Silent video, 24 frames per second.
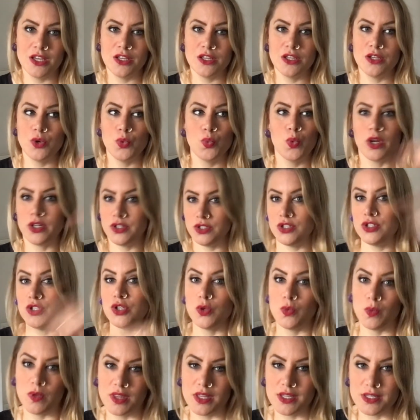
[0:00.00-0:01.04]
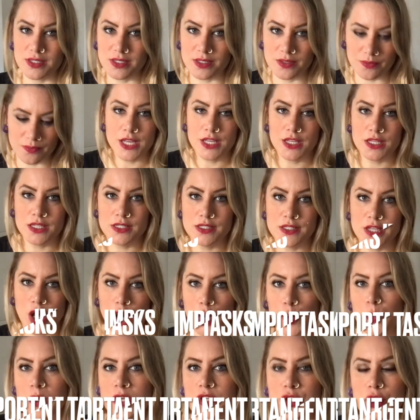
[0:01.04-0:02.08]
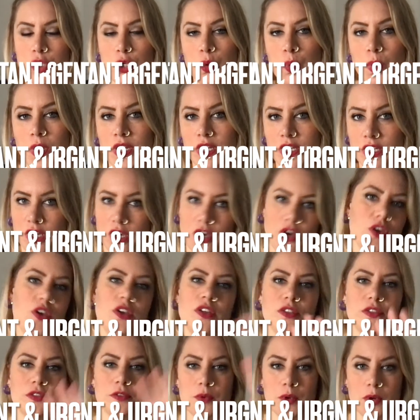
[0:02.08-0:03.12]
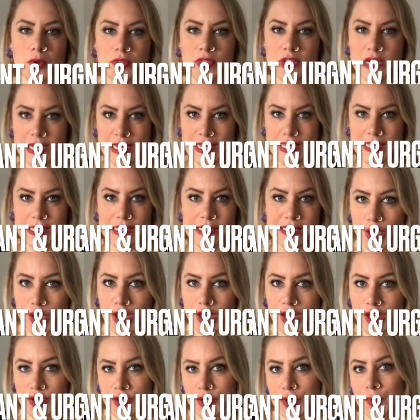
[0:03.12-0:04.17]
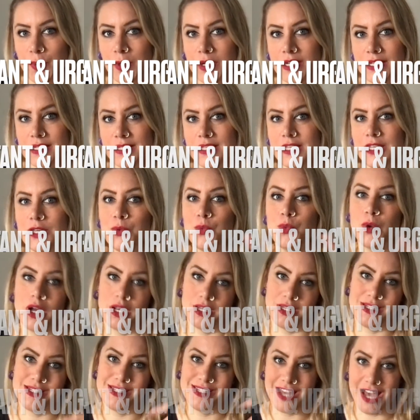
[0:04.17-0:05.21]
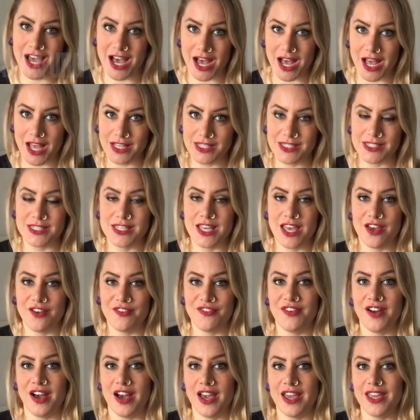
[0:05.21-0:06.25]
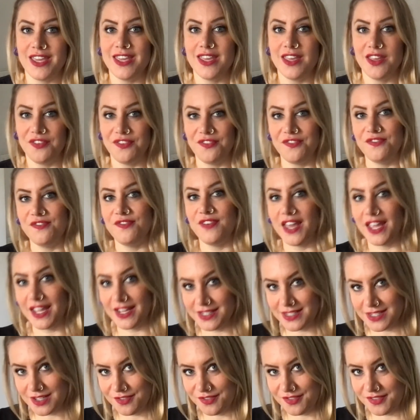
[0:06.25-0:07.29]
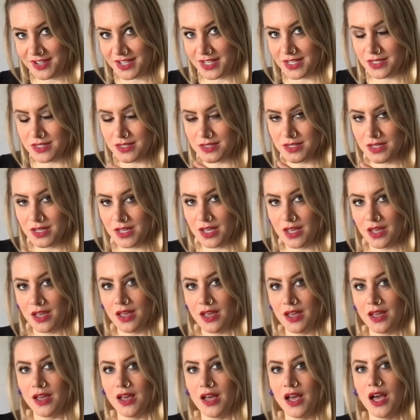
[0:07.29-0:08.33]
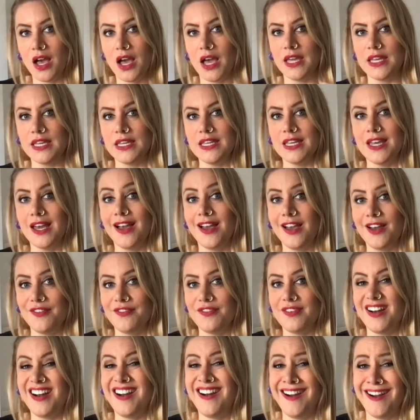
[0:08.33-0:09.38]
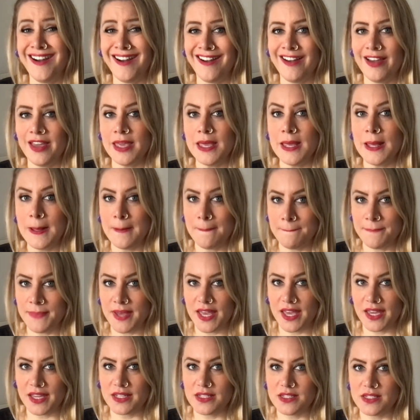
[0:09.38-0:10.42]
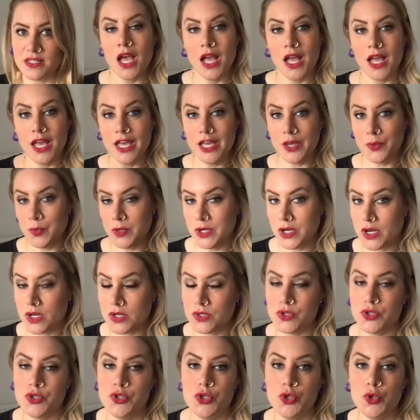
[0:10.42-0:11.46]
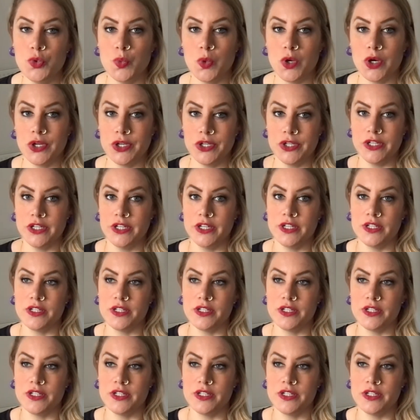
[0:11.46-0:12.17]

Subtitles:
what to do with this. So we do want to go through the list and do want to see what tasks have high effectiveness, i.e. have a high impact. And we also do want to